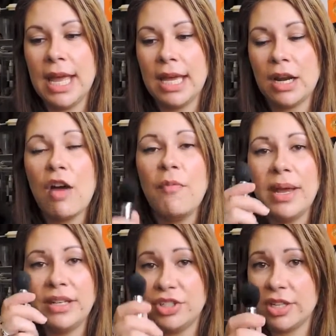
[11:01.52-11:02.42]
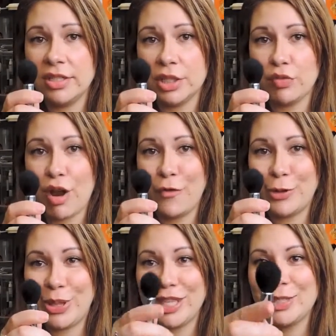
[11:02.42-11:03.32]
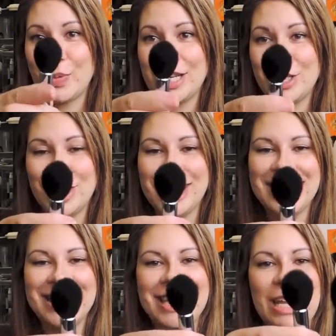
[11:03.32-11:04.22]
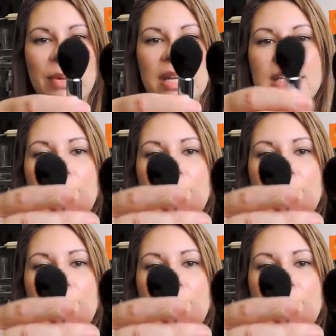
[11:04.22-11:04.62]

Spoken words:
and I've been just as rough with this one, as you can see, but